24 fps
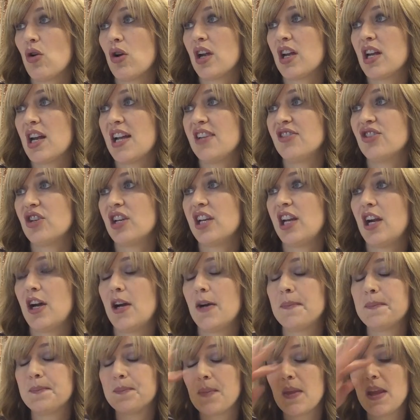organizer
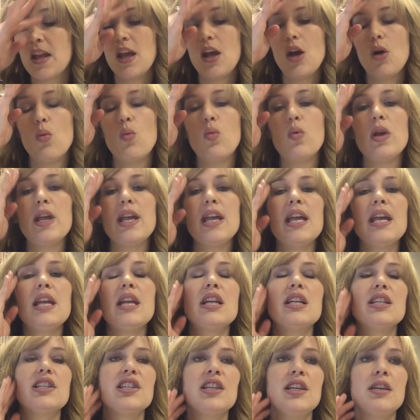here.
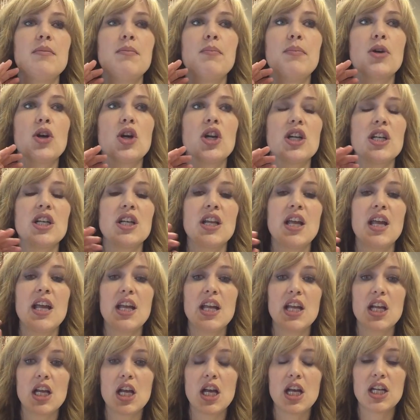When Tim Burton
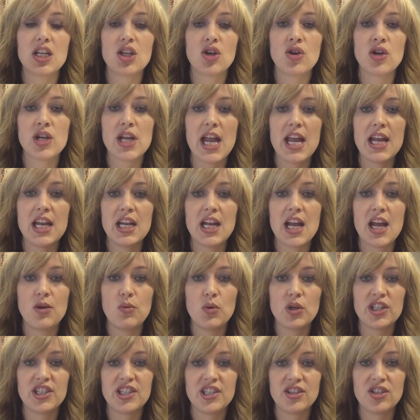created
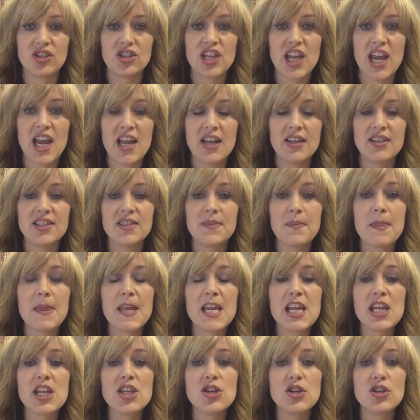Edward Scissorhands,
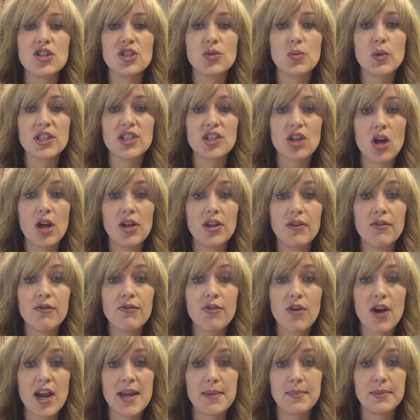he used what's called a
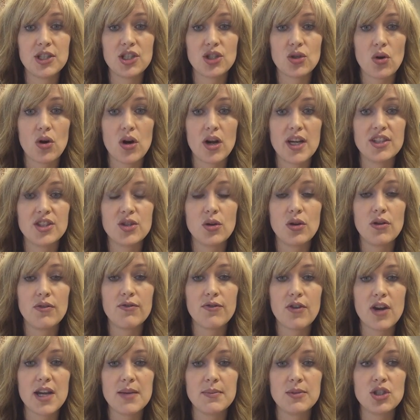frame story. So a
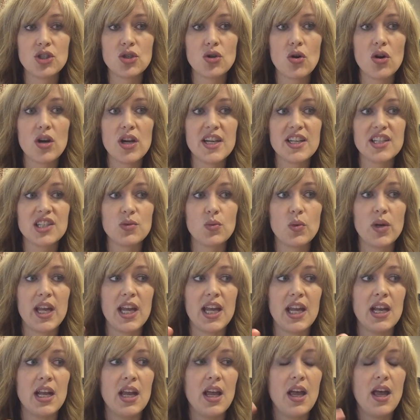frame story is
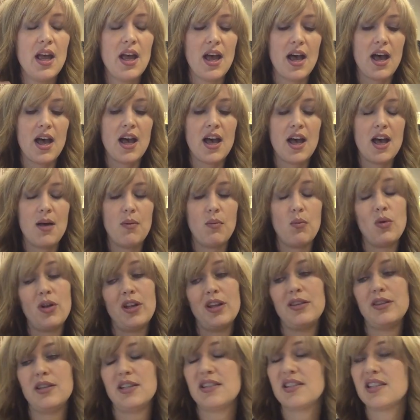when,
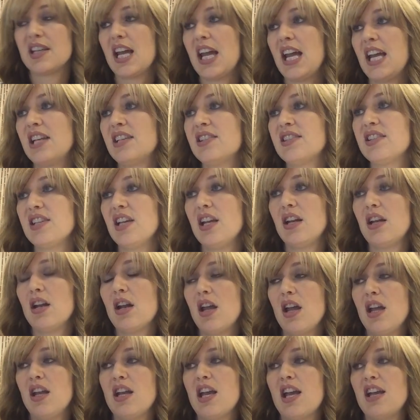well, in this case,
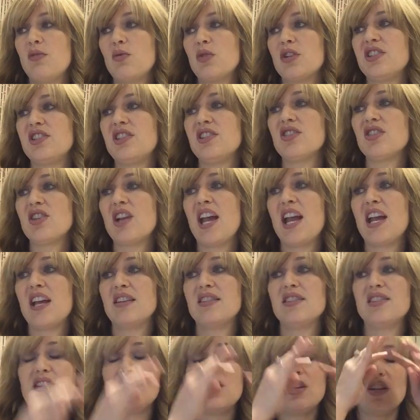in Edward
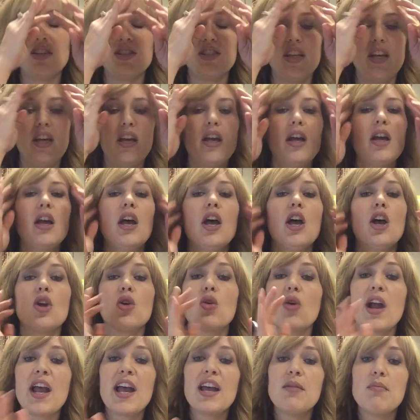Scissorhands, there's a
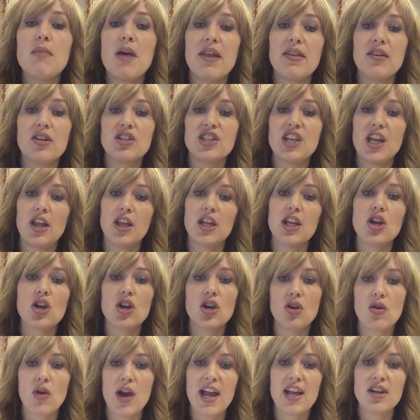grandmother telling
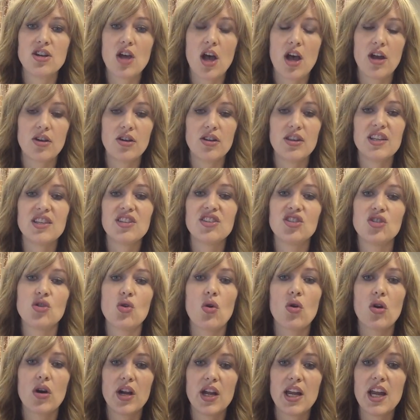her granddaughter this
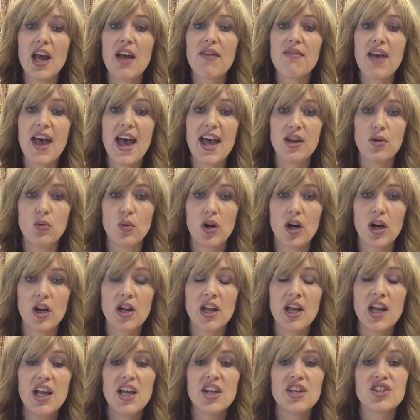story of
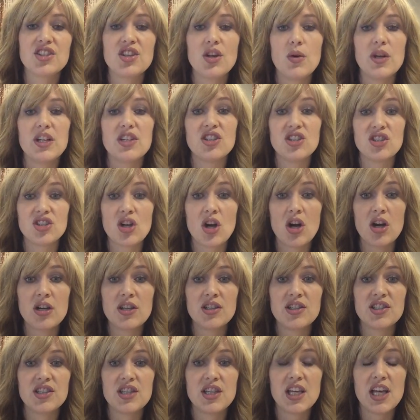Edward. So it
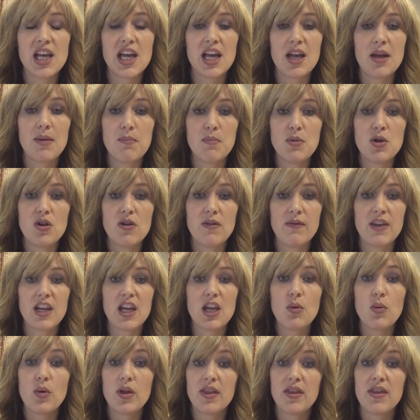starts the
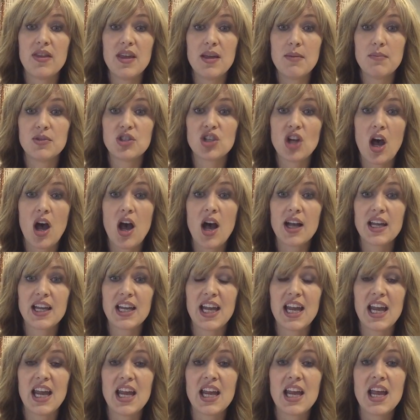movie with them
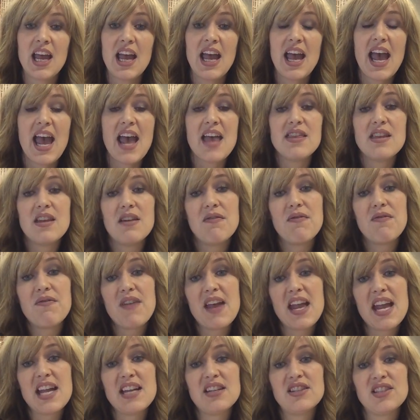talking and then
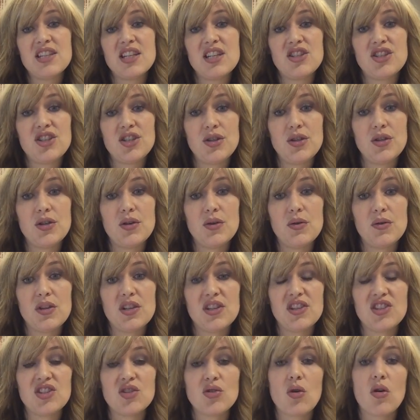fades into
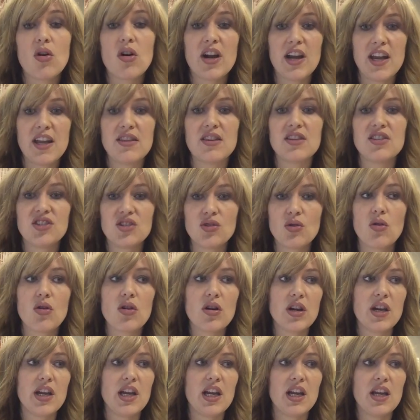the story, and the
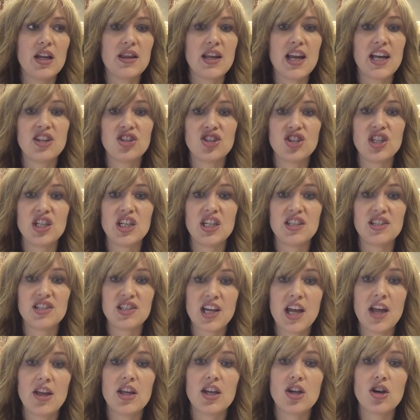story that she's
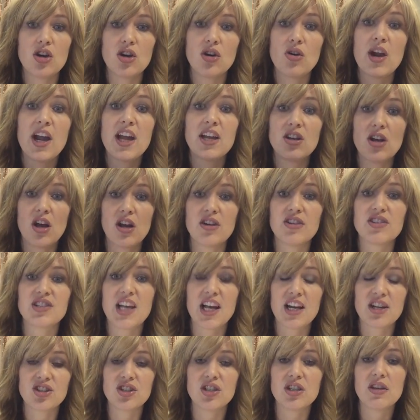telling her granddaughter is
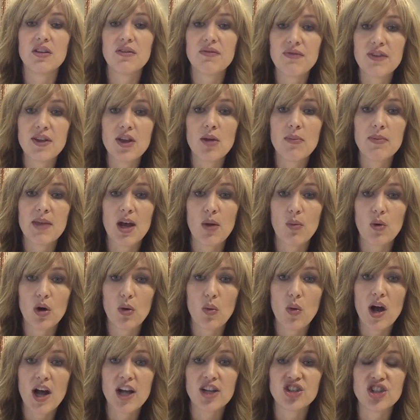actually the film that we're
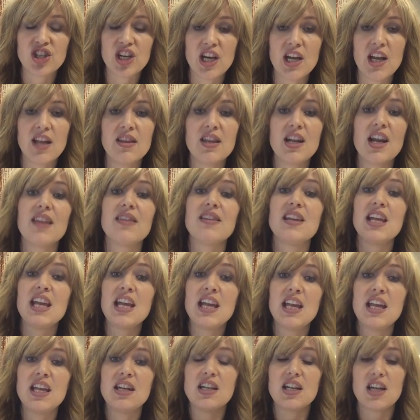watching. And then at the
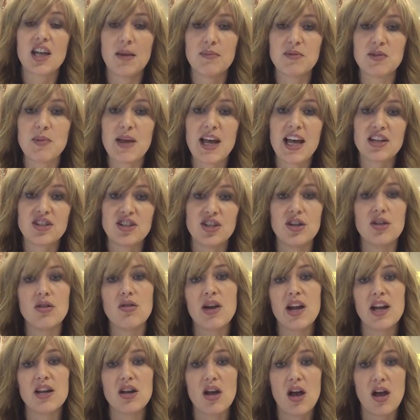end, it comes back to the
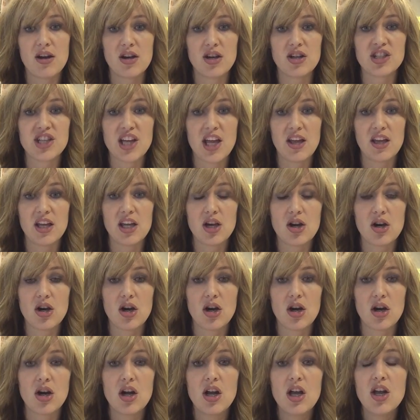granddaughter telling
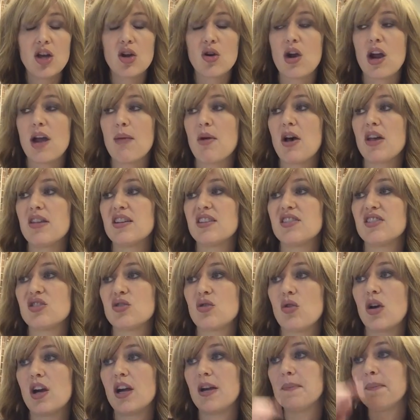her grandma this
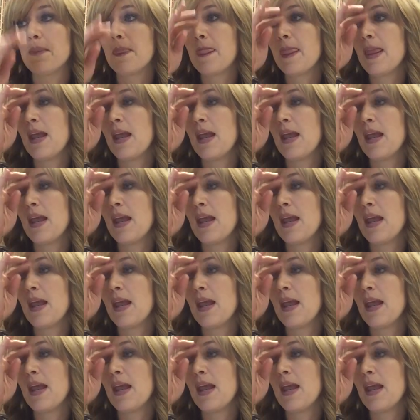story.